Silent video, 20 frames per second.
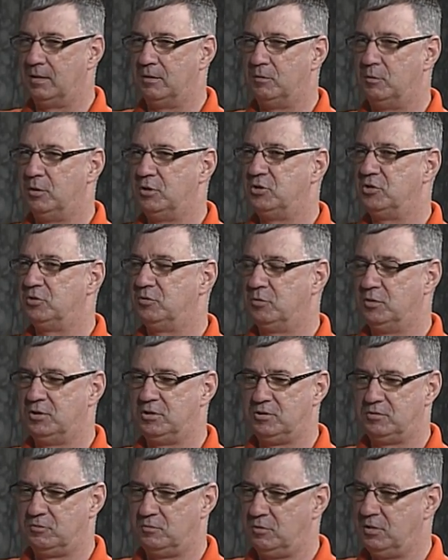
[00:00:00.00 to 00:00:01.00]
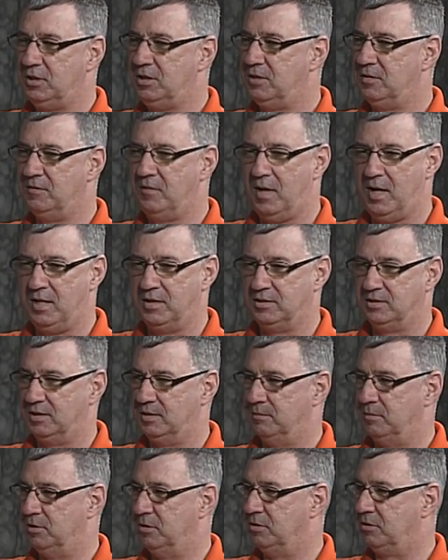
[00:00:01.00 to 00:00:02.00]
What's what's what do you advise
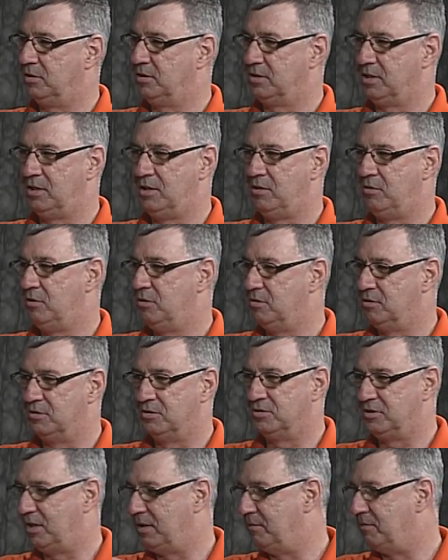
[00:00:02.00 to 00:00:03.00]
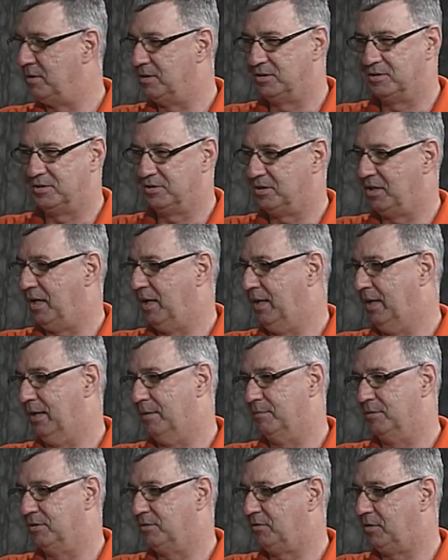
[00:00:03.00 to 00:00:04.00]
them to do? Because I know you're in the same business I
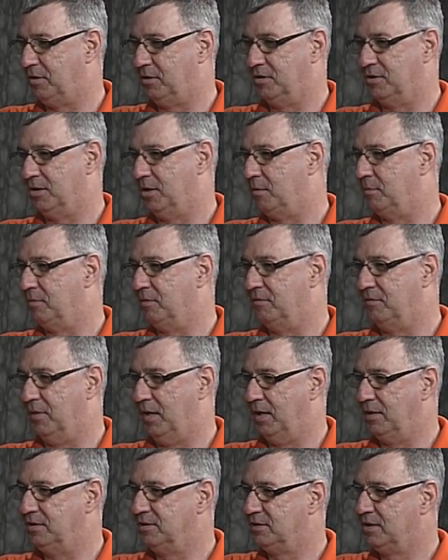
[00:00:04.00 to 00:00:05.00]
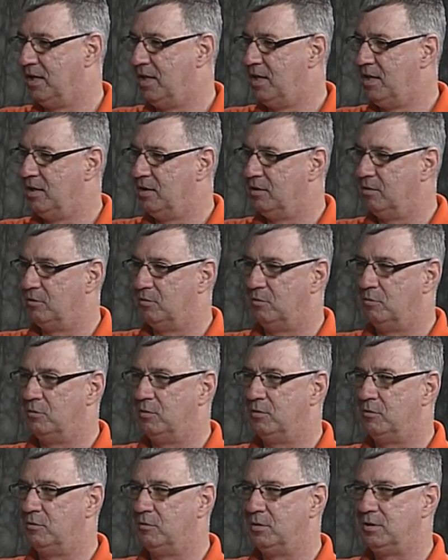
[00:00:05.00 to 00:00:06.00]
am as far as helping vets. Sure.
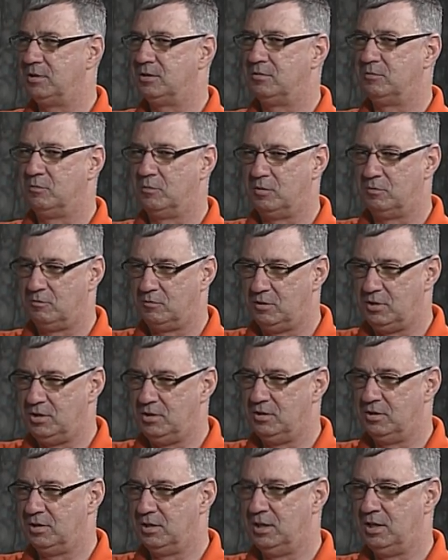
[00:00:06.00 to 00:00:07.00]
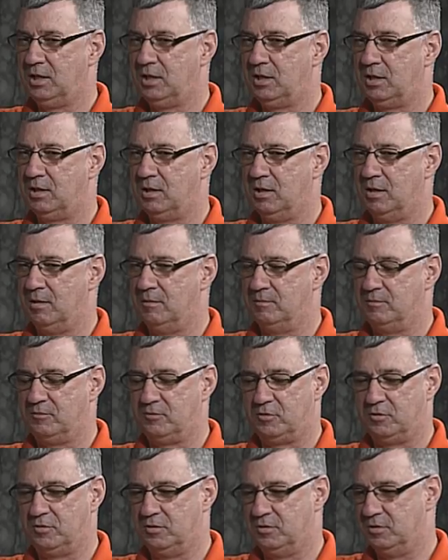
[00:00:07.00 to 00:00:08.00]
What what what, what do you think um,
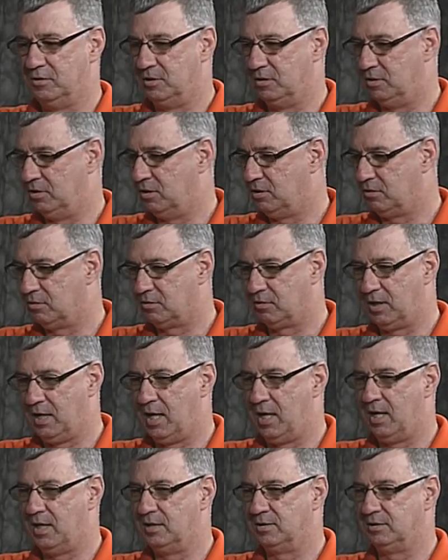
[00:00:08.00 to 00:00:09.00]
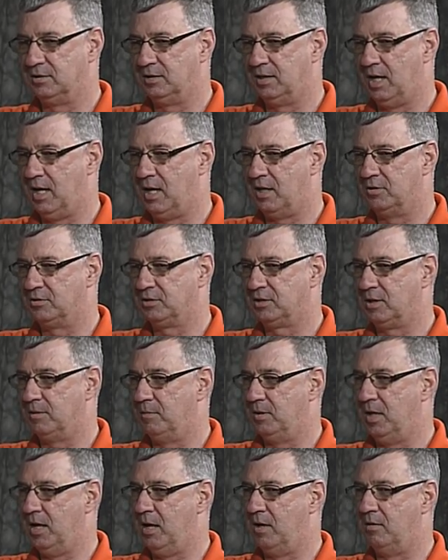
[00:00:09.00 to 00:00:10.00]
for the younger guys and gals
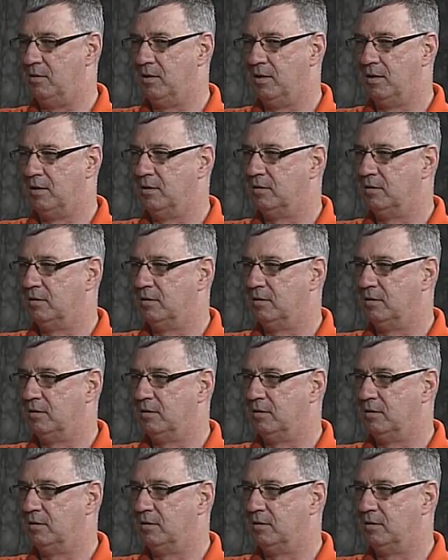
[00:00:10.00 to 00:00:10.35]
coming out?